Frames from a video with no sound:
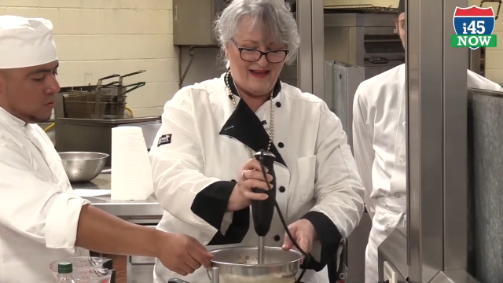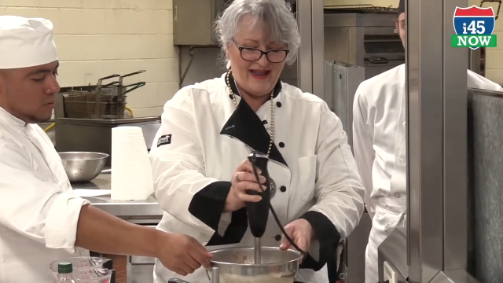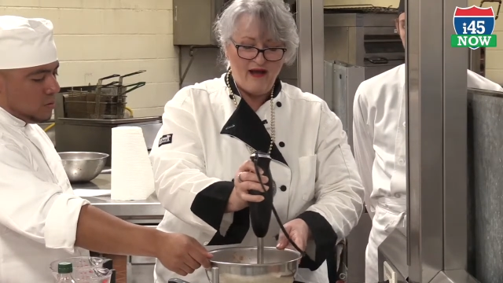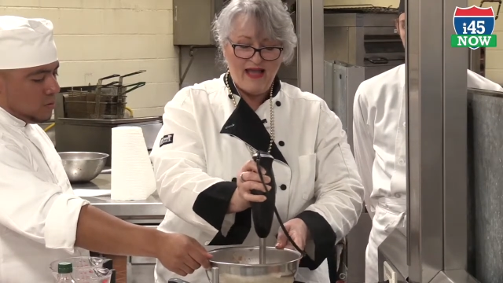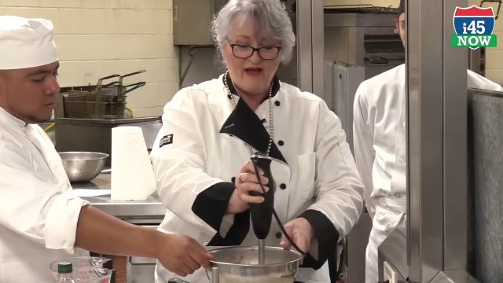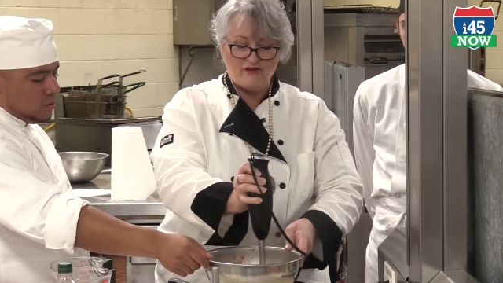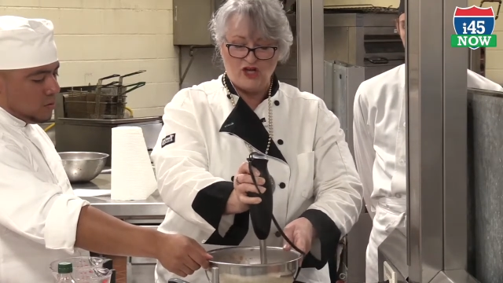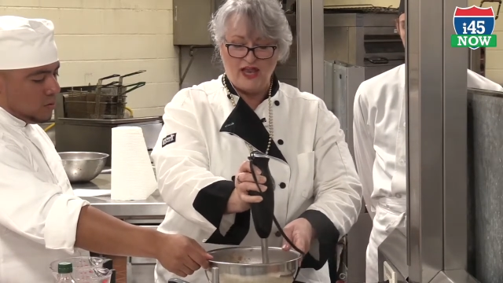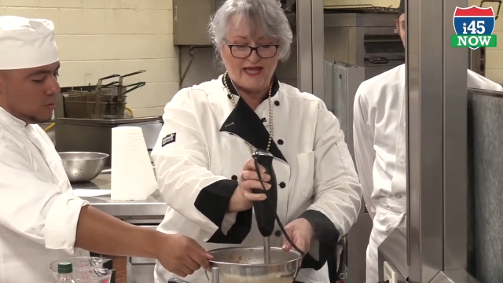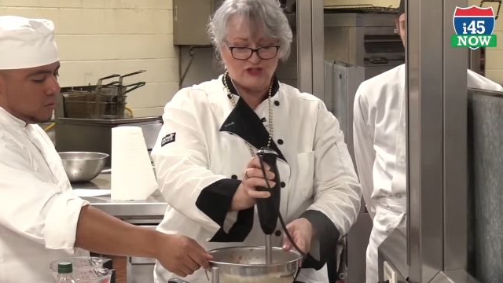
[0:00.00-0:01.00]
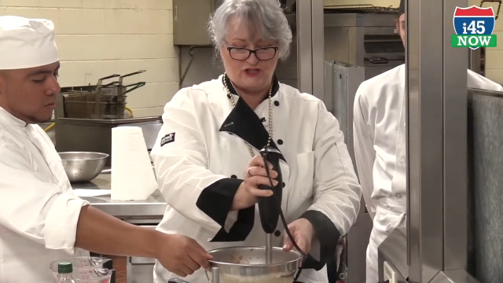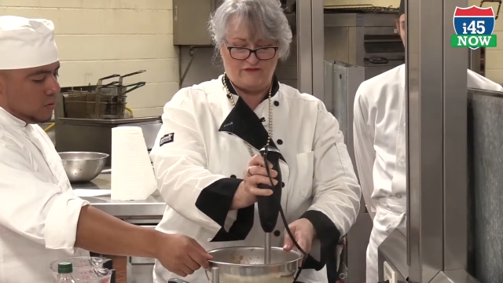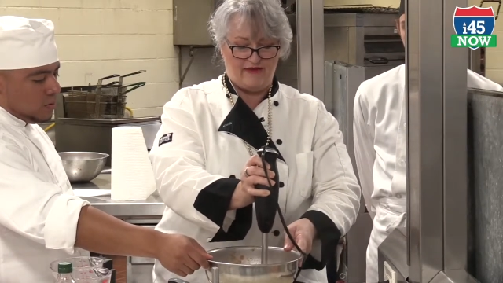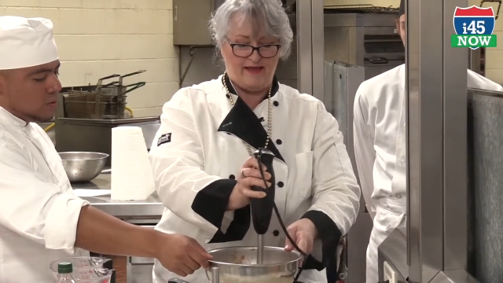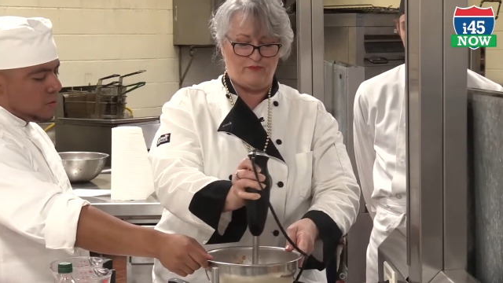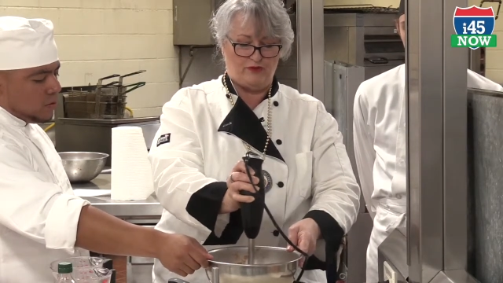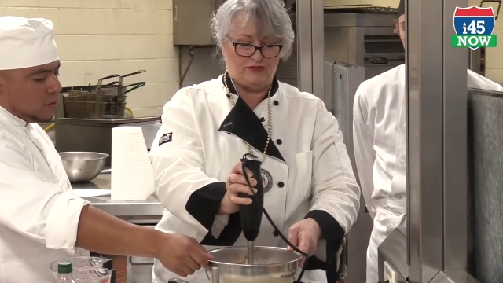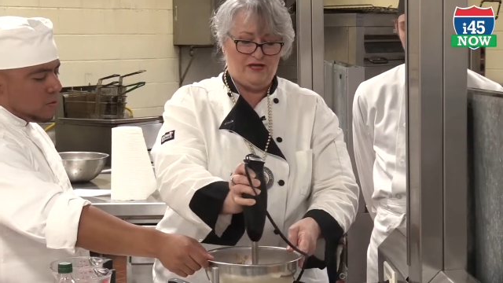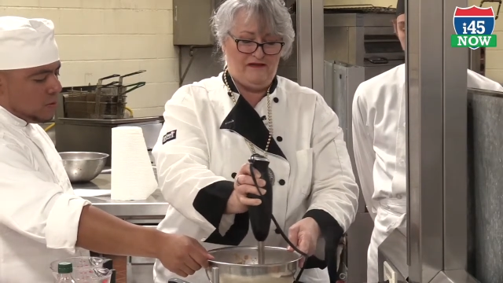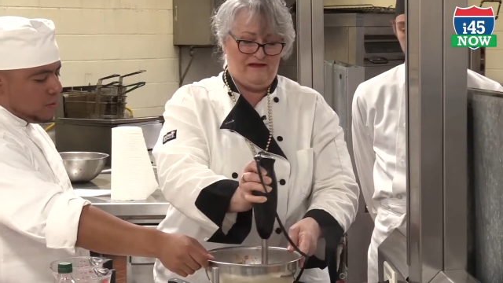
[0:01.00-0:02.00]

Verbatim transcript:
Speaker 1: now I have a collection of aprons.